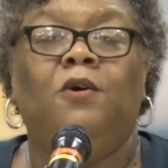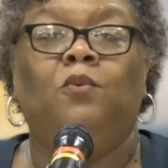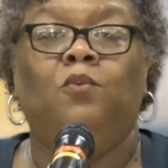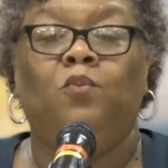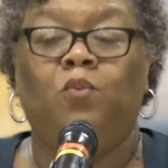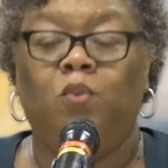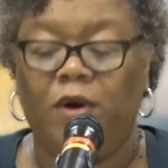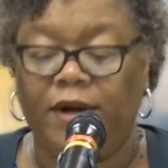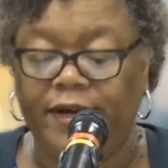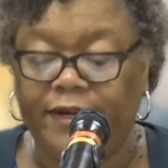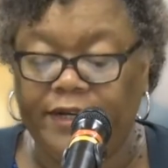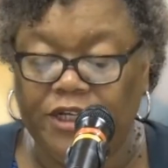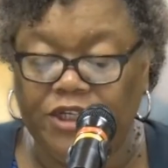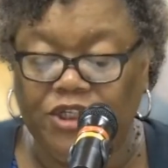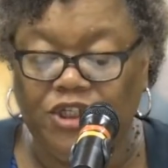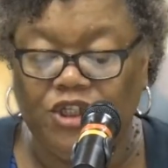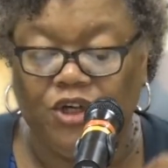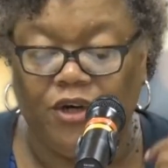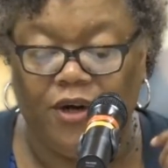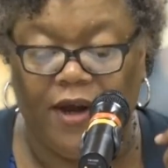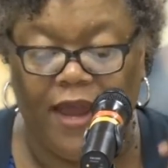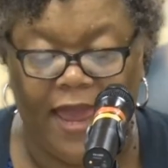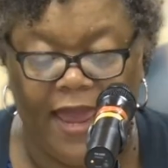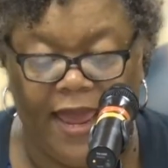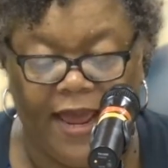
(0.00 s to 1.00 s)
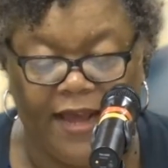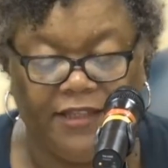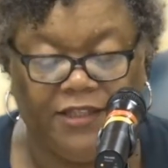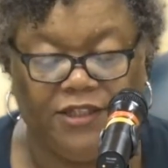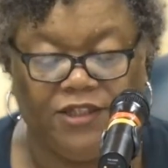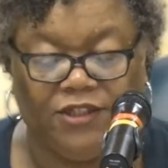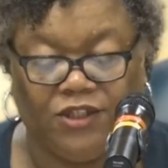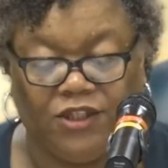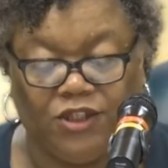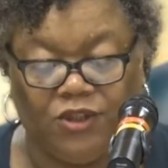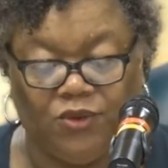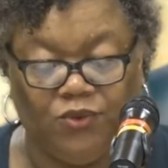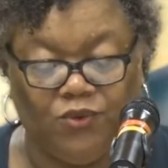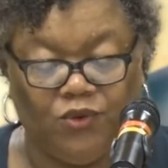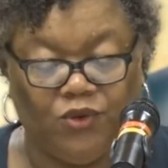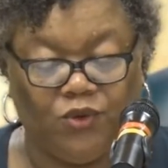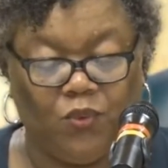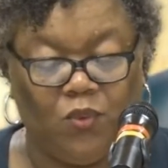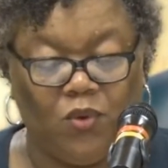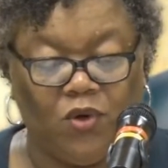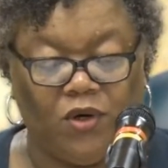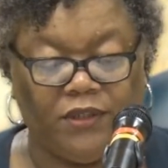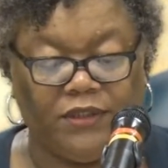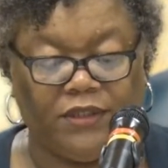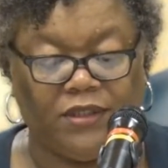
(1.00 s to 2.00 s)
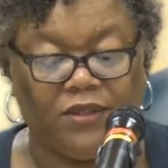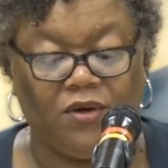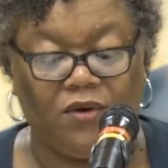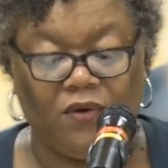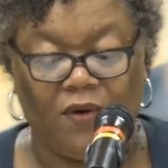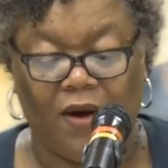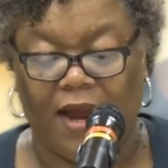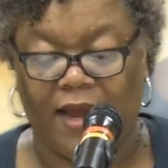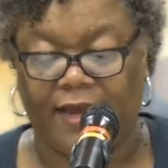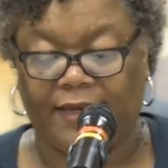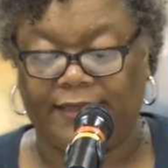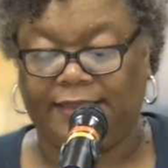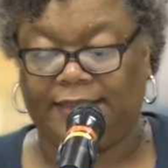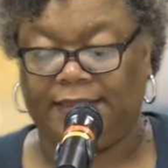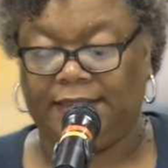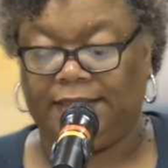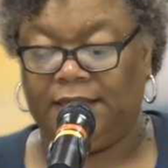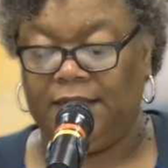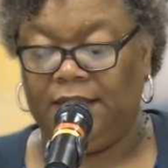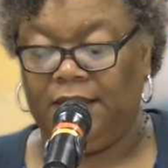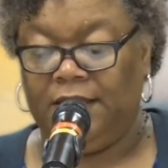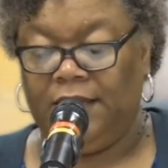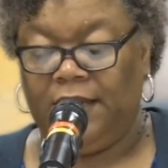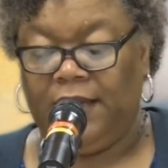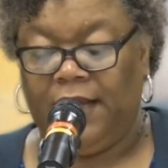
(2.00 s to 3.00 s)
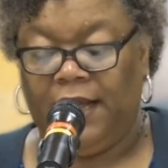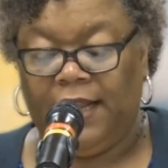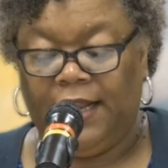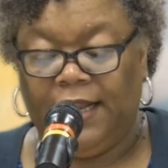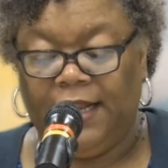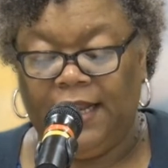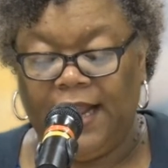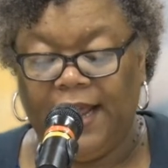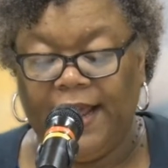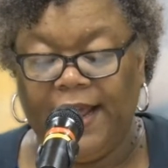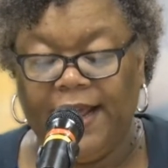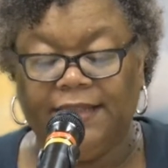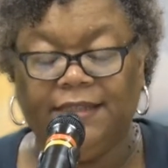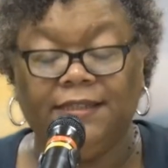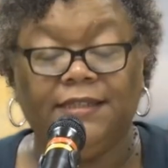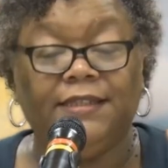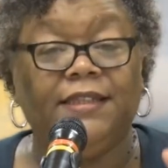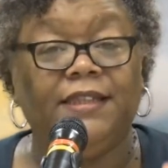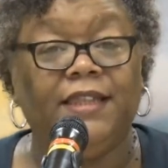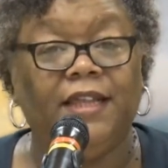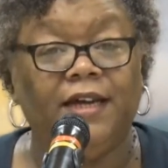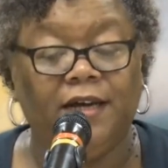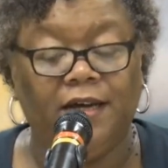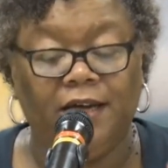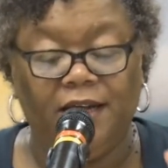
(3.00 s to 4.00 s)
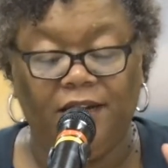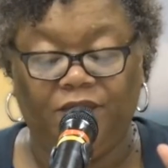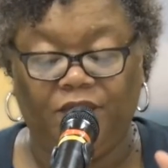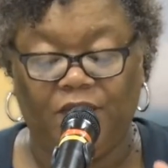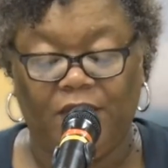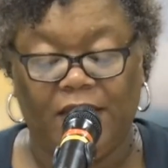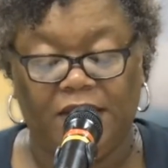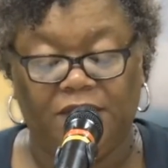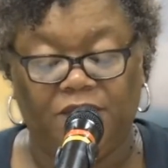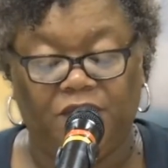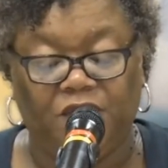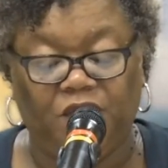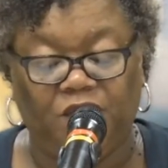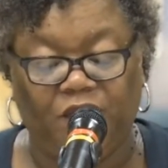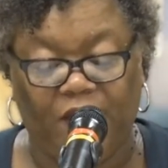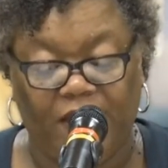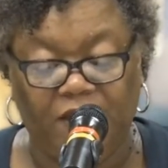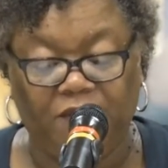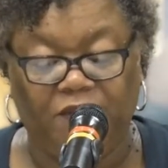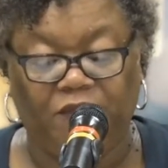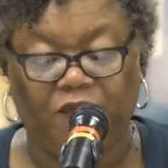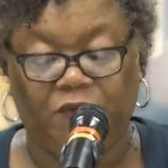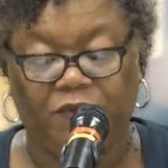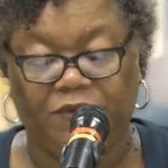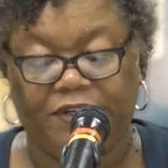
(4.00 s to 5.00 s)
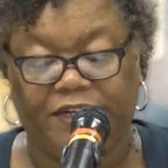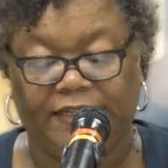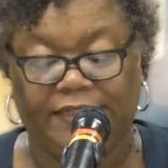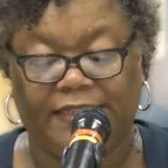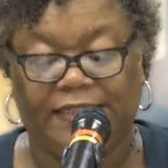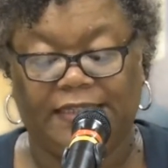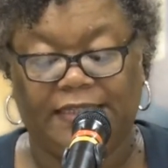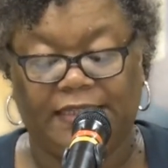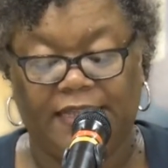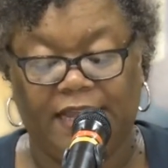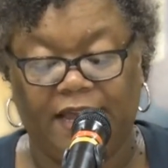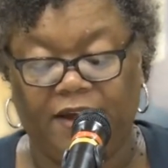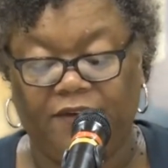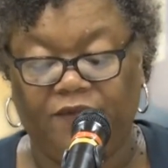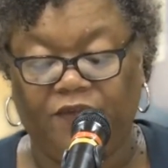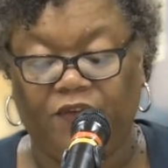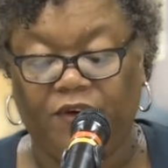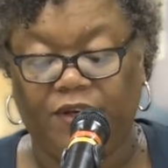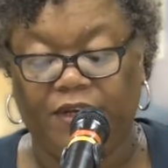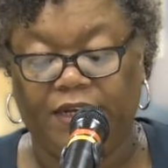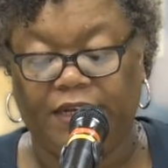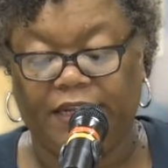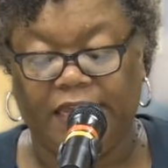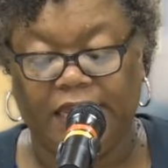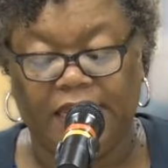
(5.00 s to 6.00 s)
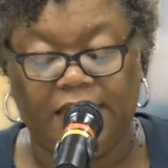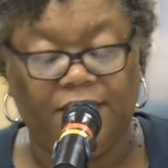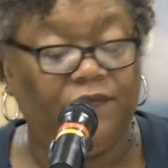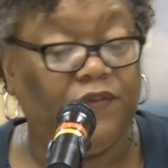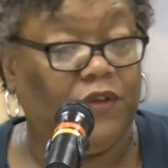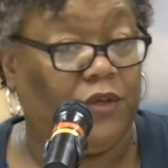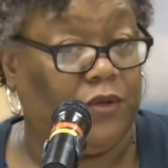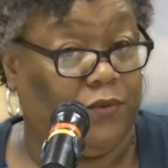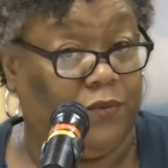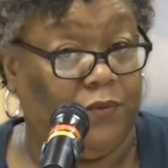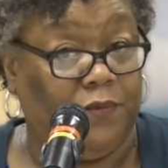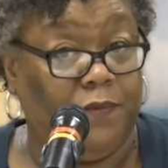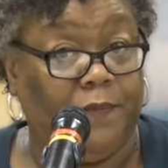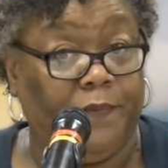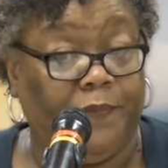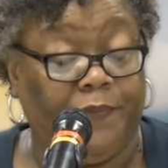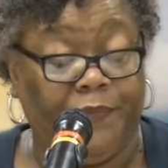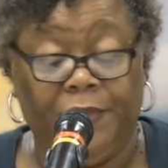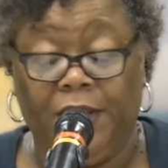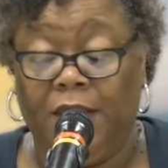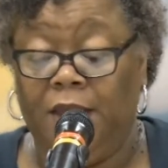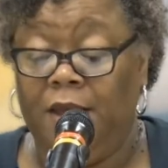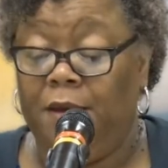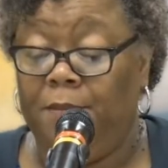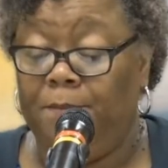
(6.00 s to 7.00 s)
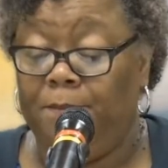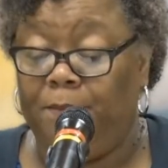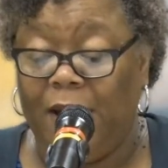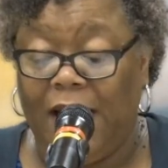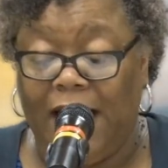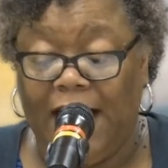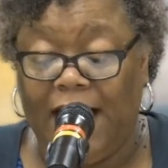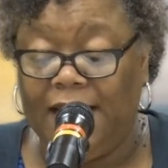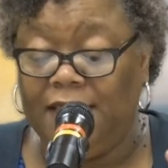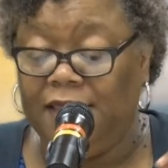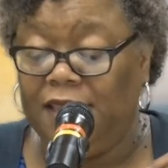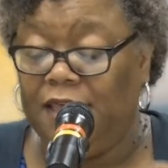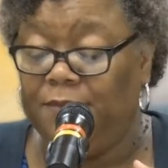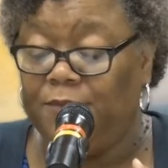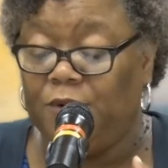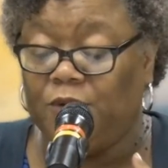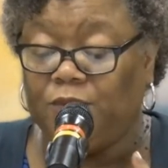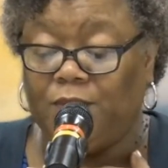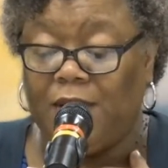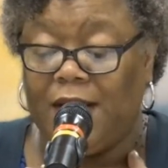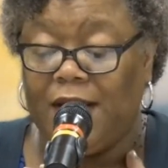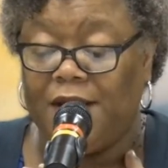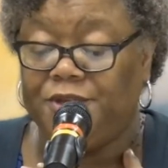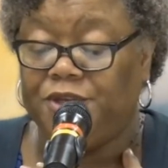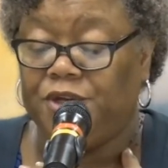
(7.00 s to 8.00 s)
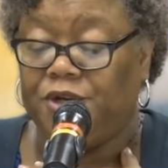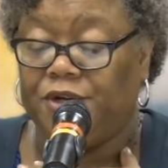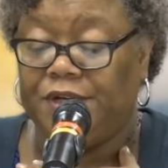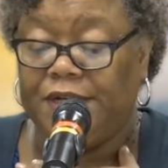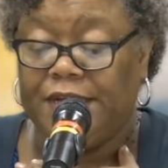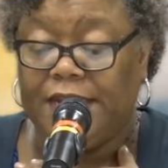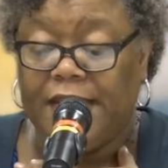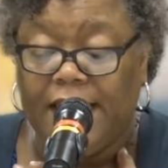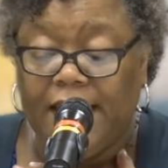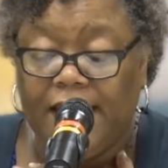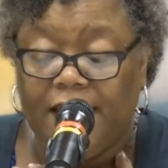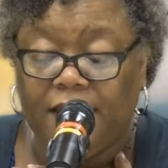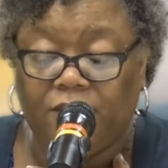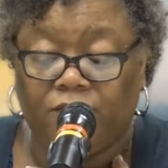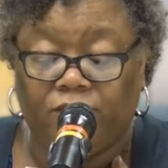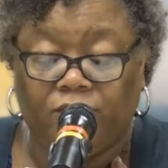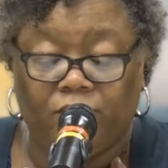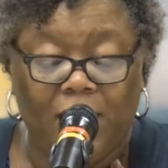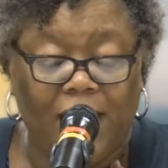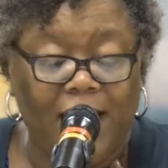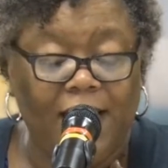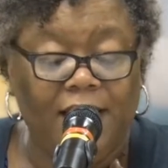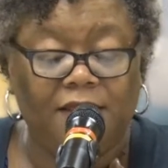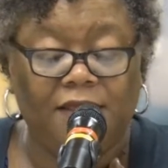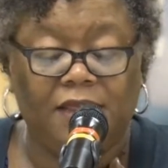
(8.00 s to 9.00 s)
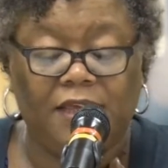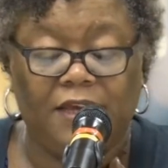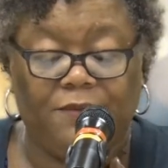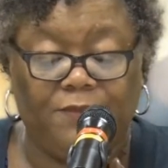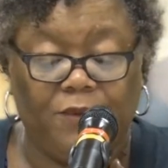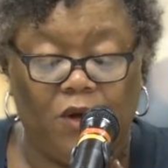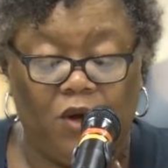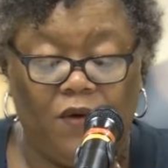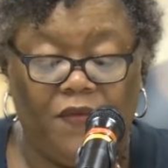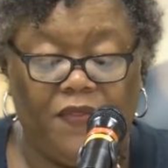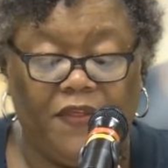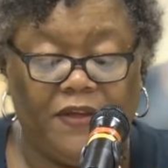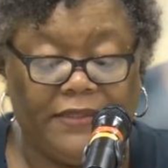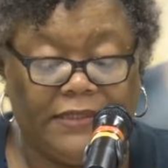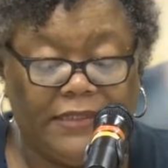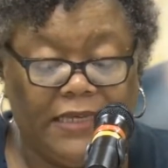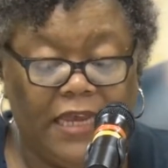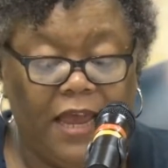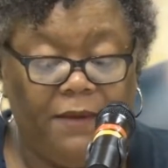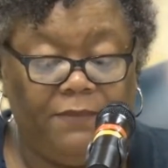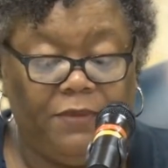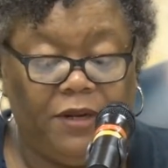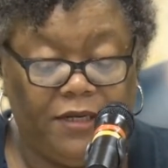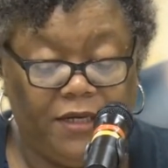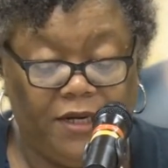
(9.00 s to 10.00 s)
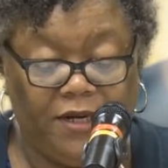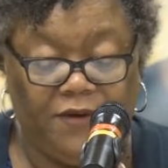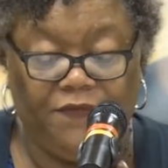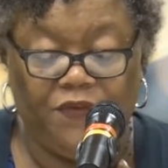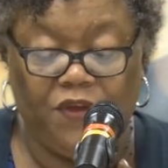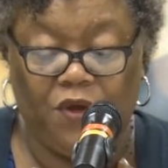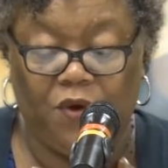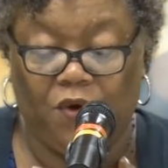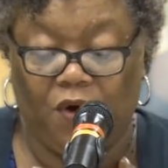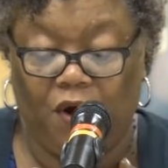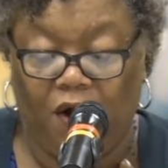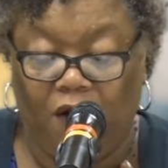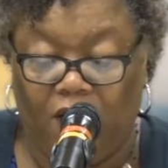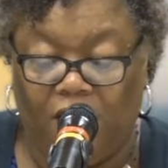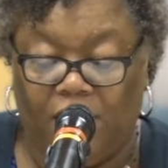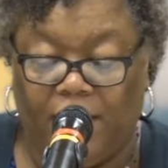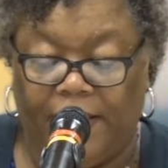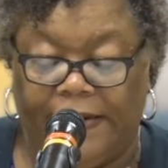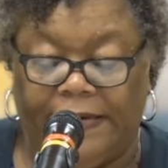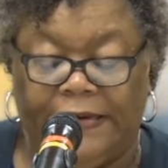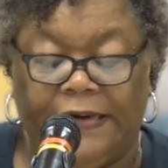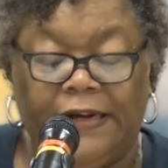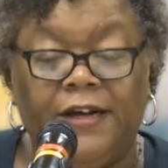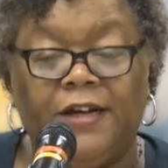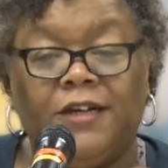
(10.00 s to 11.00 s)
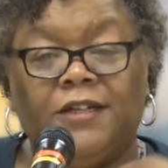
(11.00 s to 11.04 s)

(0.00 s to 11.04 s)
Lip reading: What is your attitude towards Christ? Let love and faithfulness never leave you. Bind them around your neck. Write them on the tablet of your heart.